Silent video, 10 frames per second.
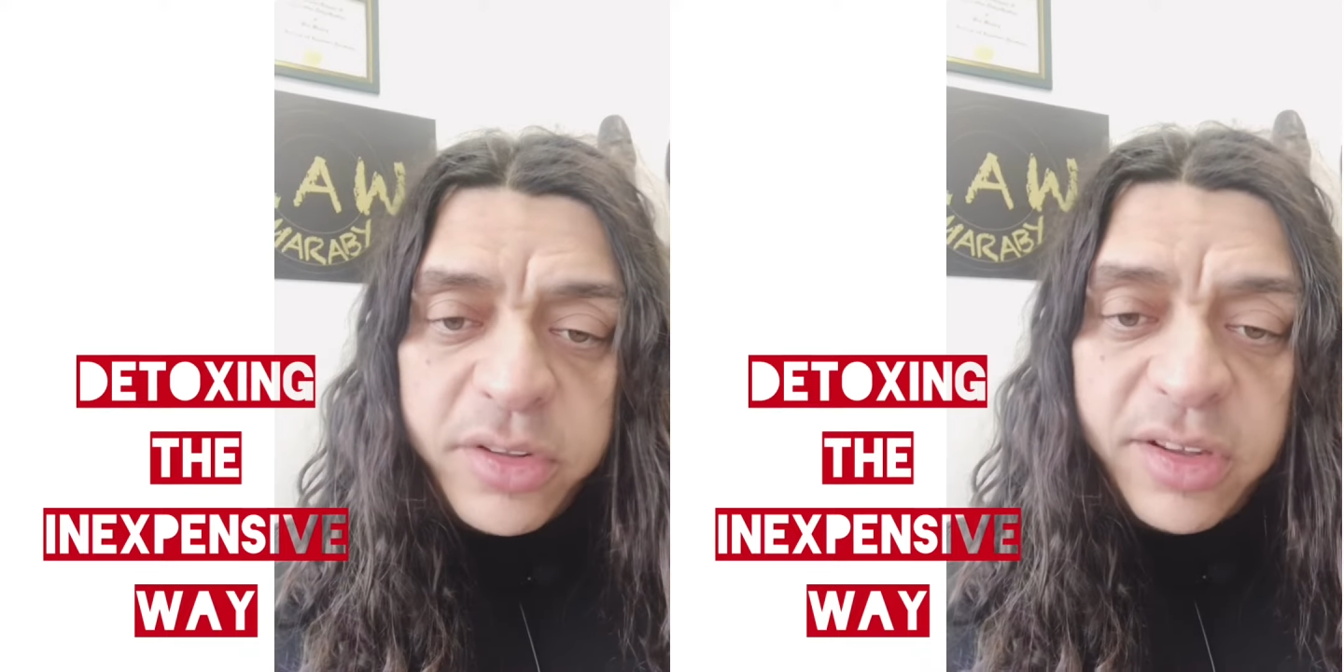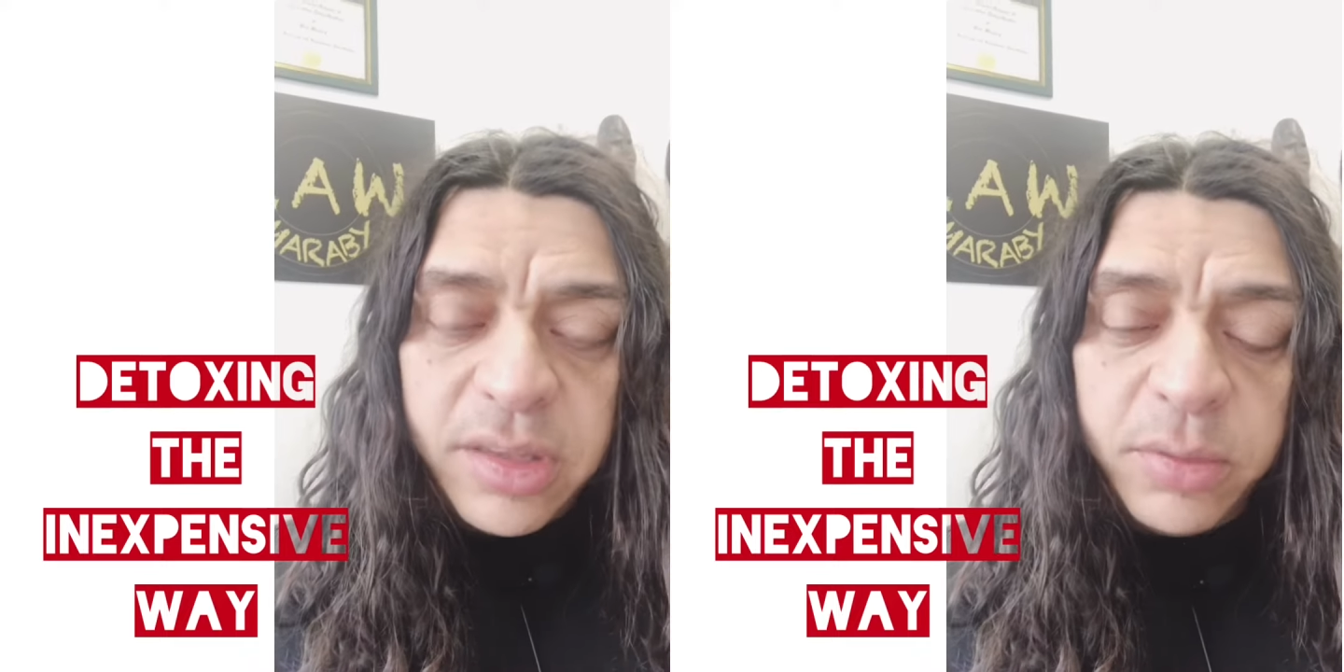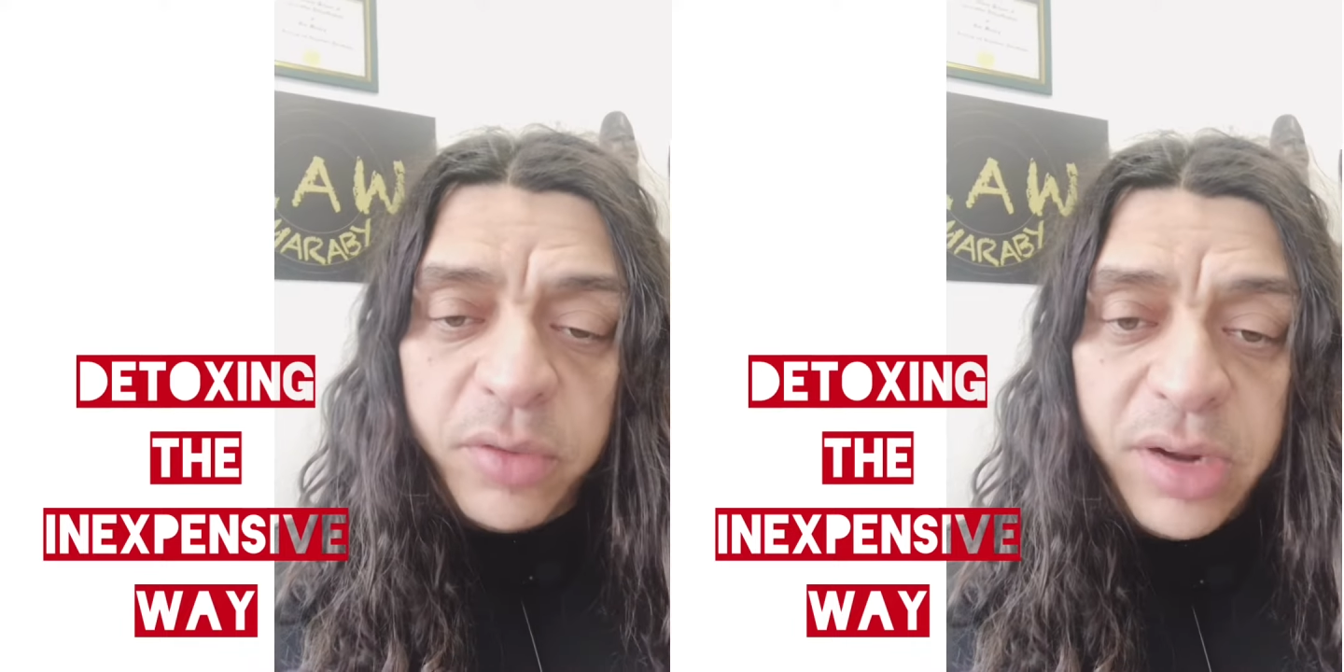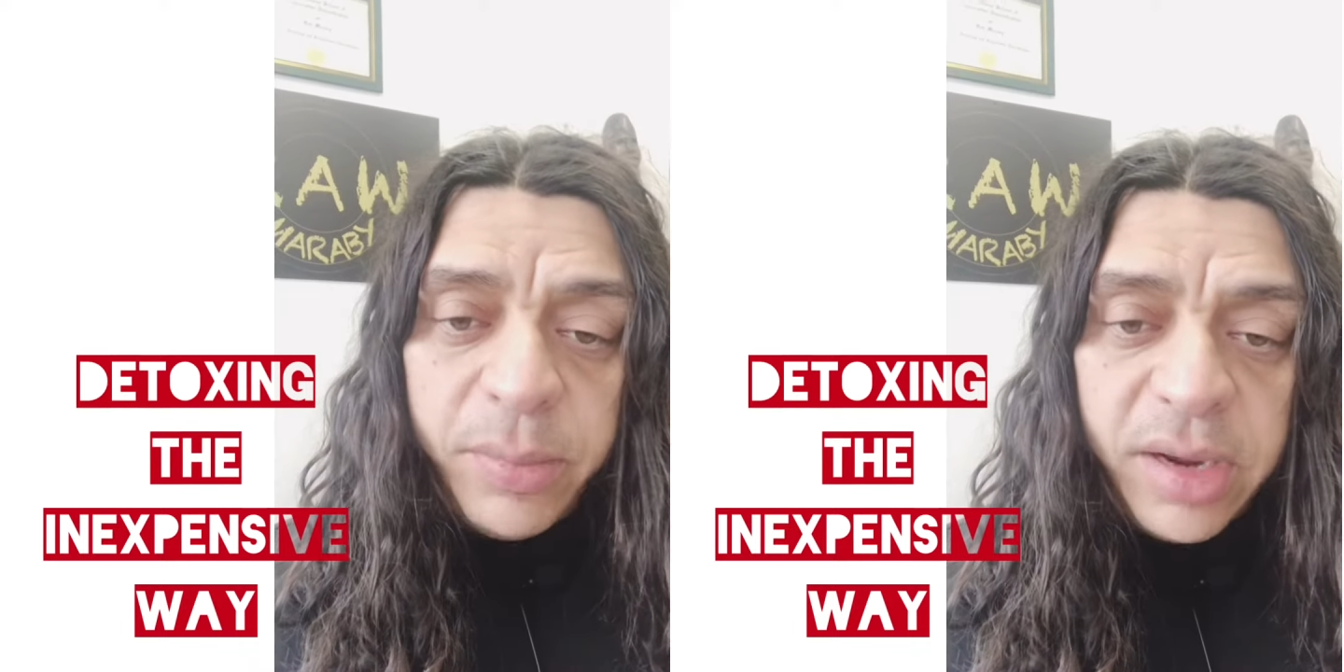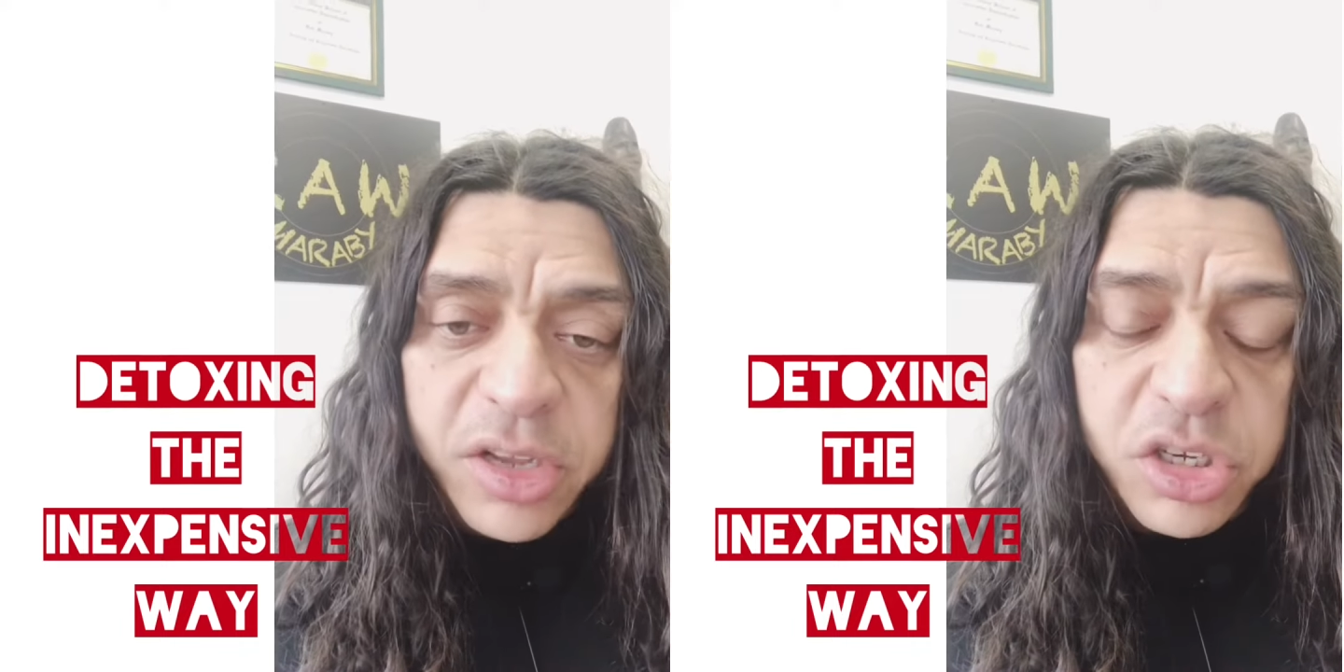systems of
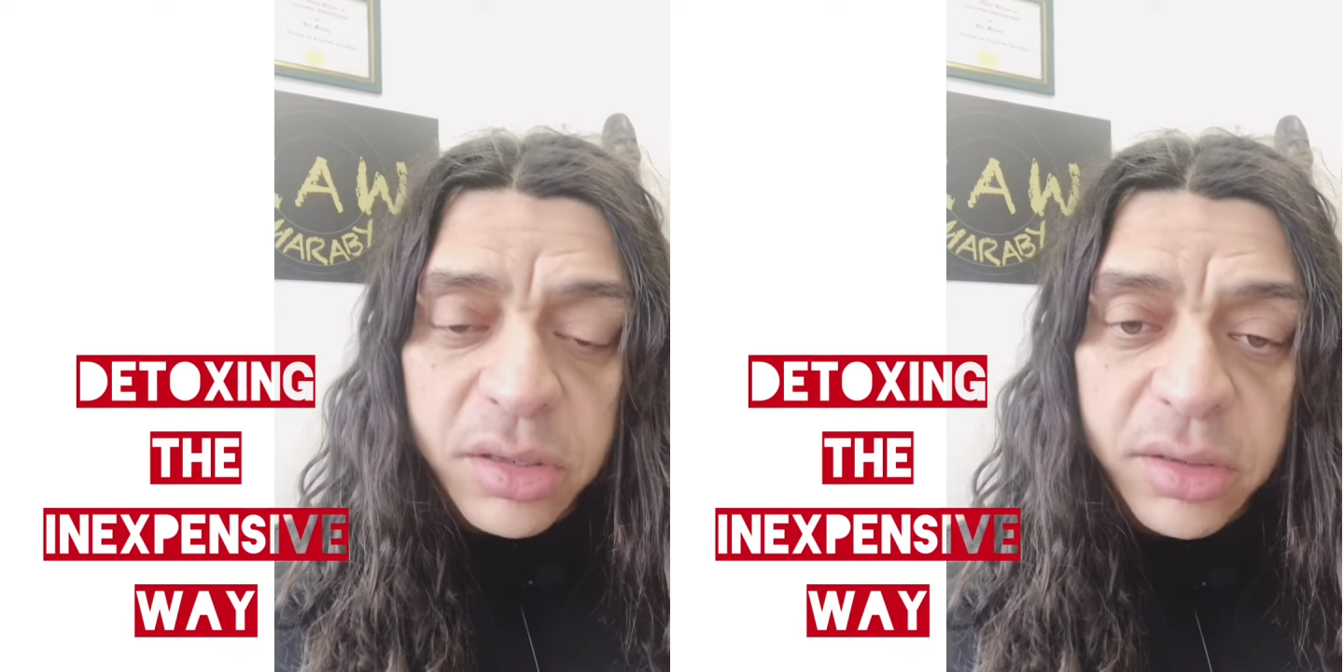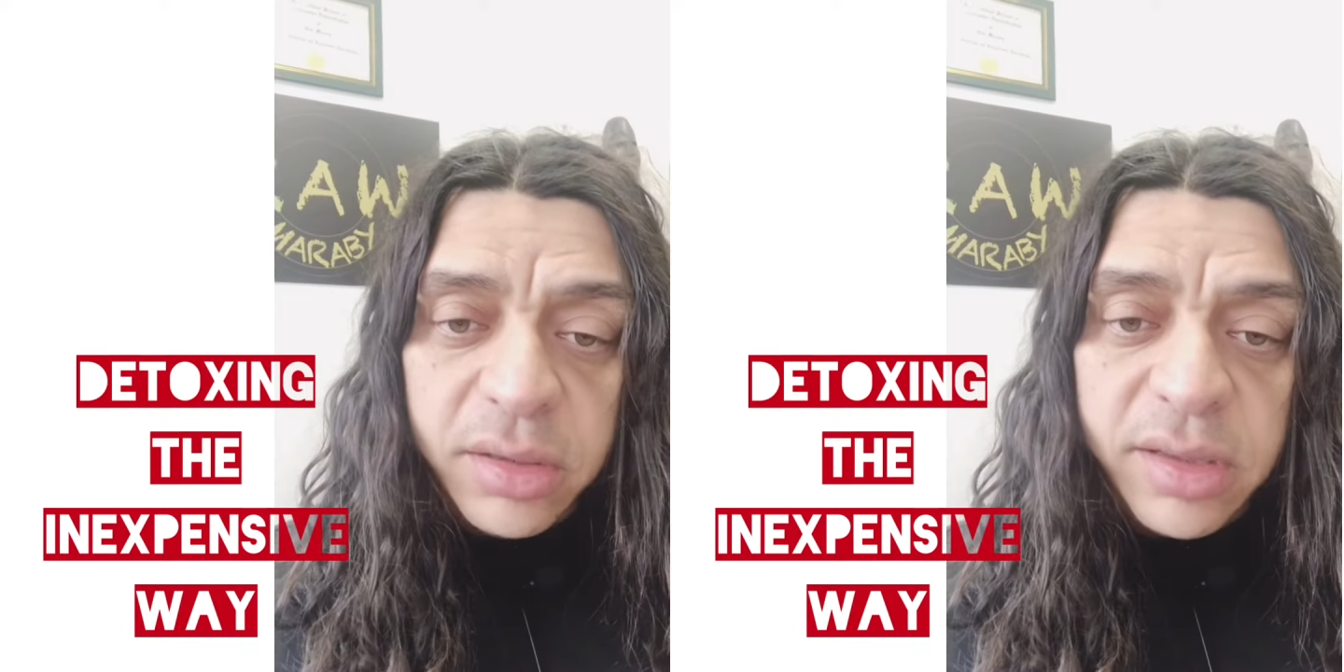elimination.